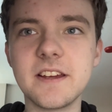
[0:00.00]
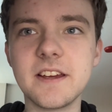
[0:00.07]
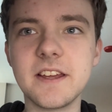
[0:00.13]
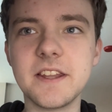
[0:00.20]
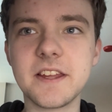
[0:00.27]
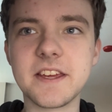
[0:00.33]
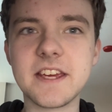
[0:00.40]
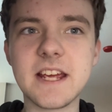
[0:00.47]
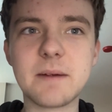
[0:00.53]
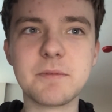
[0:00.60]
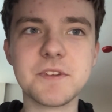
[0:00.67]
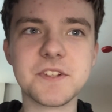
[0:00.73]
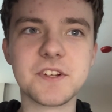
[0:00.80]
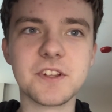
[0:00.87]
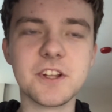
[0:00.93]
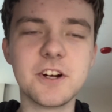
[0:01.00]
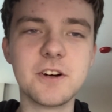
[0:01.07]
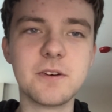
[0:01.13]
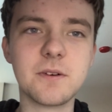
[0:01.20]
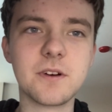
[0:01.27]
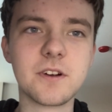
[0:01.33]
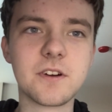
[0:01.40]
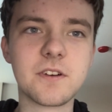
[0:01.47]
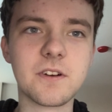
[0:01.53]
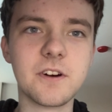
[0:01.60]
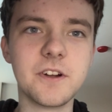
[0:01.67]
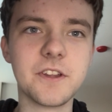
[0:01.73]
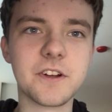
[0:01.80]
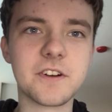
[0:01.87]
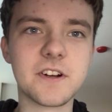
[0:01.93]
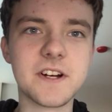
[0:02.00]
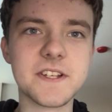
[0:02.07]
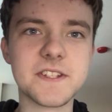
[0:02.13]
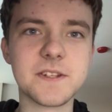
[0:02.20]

and the camera's glow crawled across